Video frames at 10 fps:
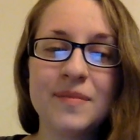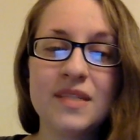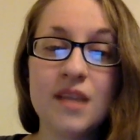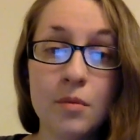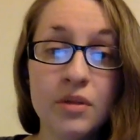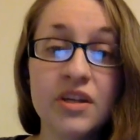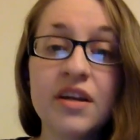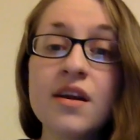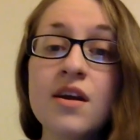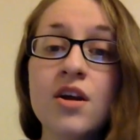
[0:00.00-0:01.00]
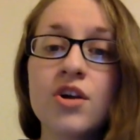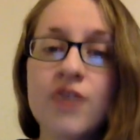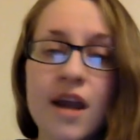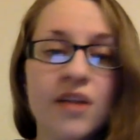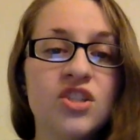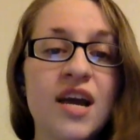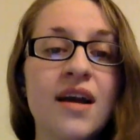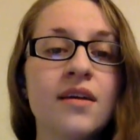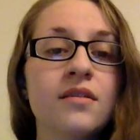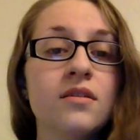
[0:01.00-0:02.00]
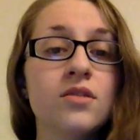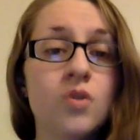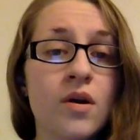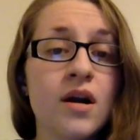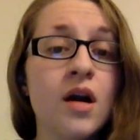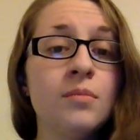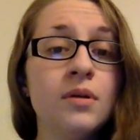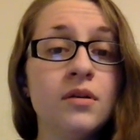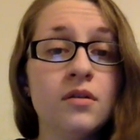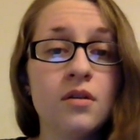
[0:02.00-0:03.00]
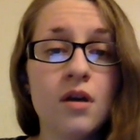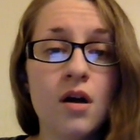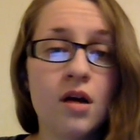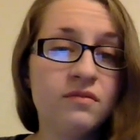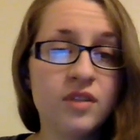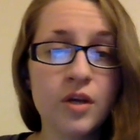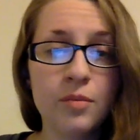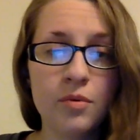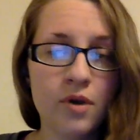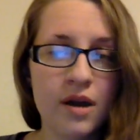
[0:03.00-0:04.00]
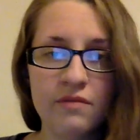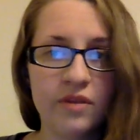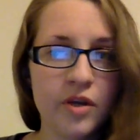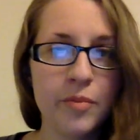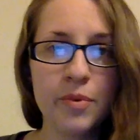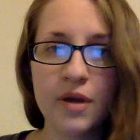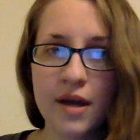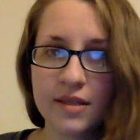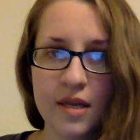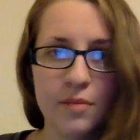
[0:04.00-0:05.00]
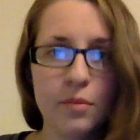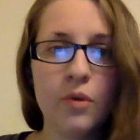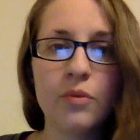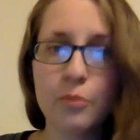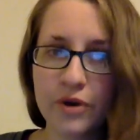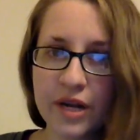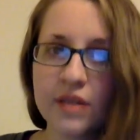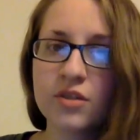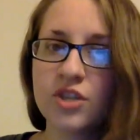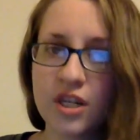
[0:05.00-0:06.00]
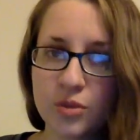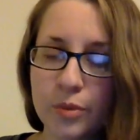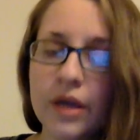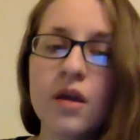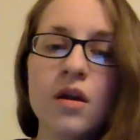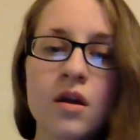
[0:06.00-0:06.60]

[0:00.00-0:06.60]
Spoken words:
Tumbler, crackerjack, doorknob, envelope or envelope. I say both pretty interchangeably.